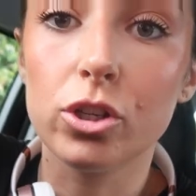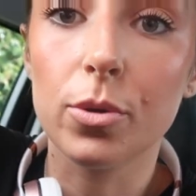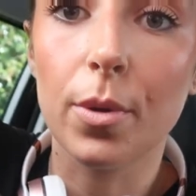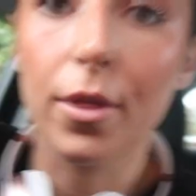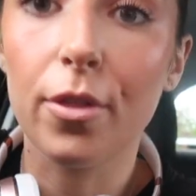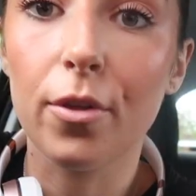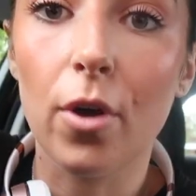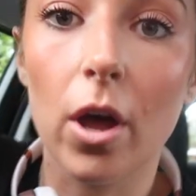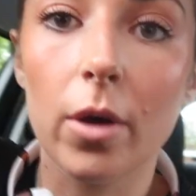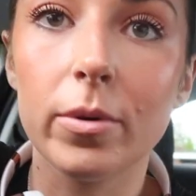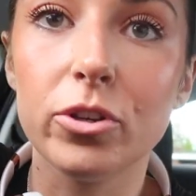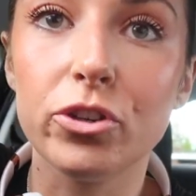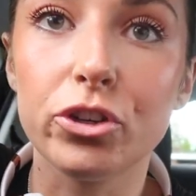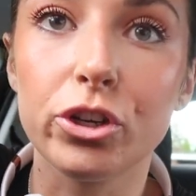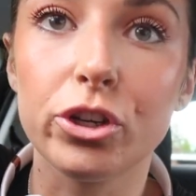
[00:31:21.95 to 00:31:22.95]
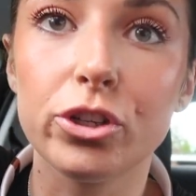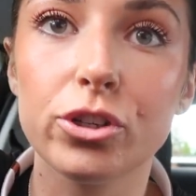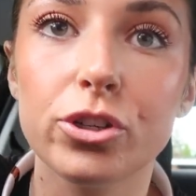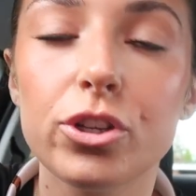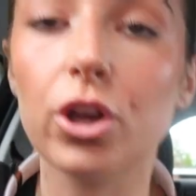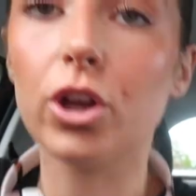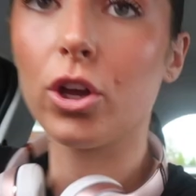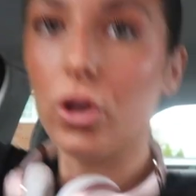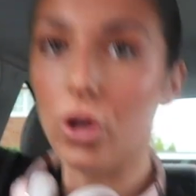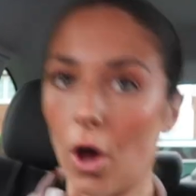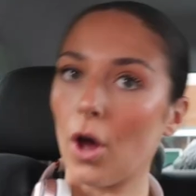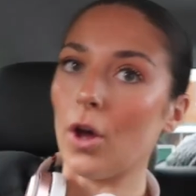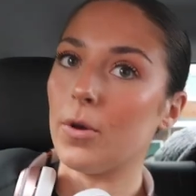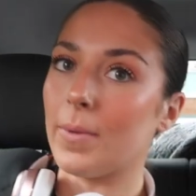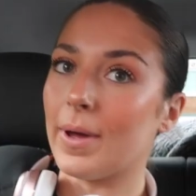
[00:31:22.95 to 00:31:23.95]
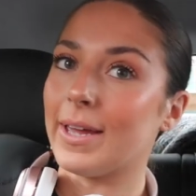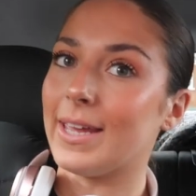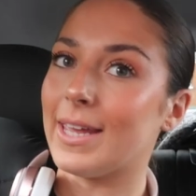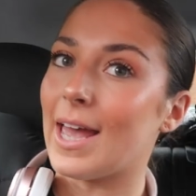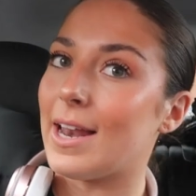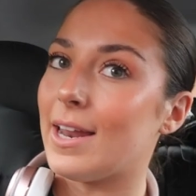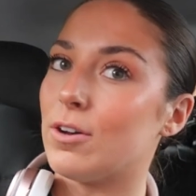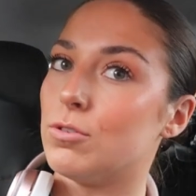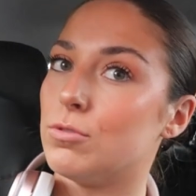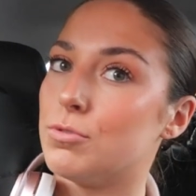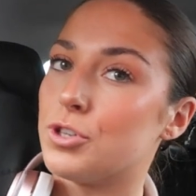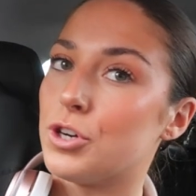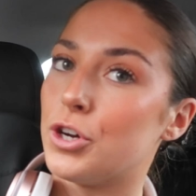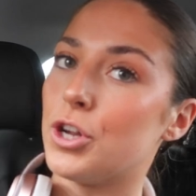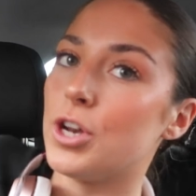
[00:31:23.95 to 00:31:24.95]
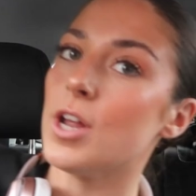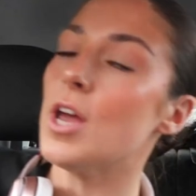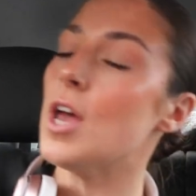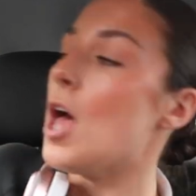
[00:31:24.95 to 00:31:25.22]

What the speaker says: so I thought I would just go and get it all done.